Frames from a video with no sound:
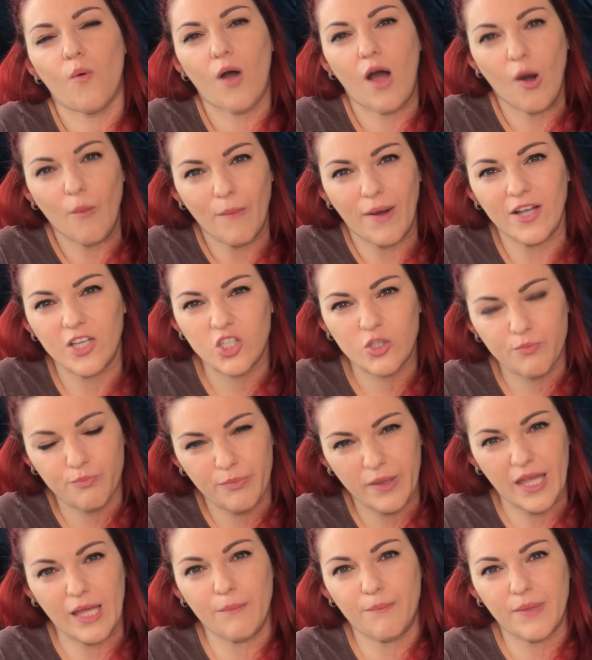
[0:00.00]
how much
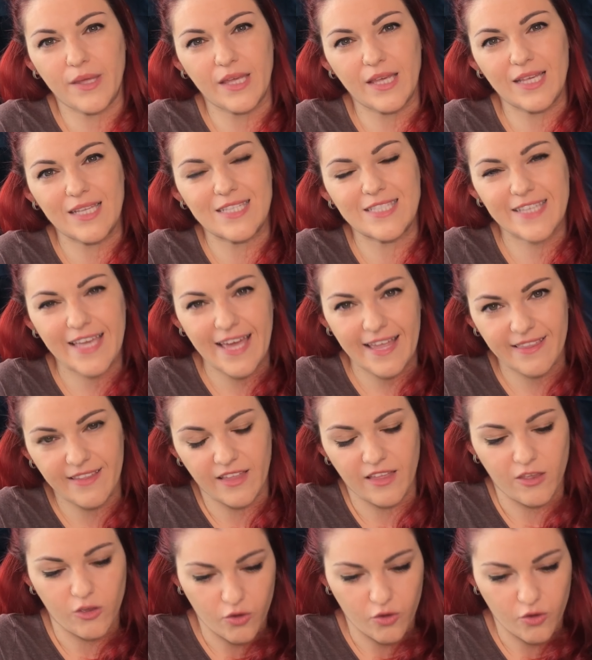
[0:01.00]
baby is getting.